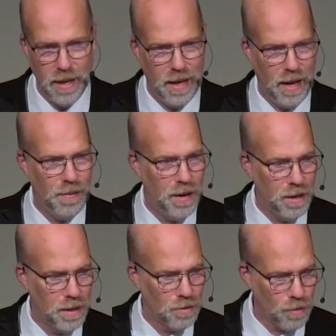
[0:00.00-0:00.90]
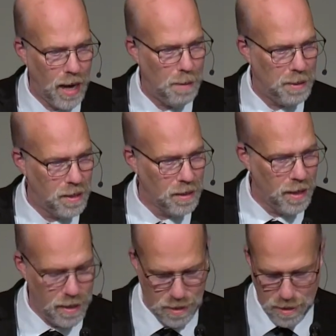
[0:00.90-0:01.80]
and their rabid
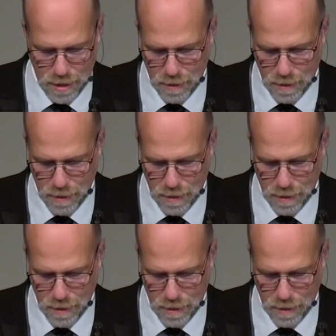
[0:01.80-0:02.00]
lust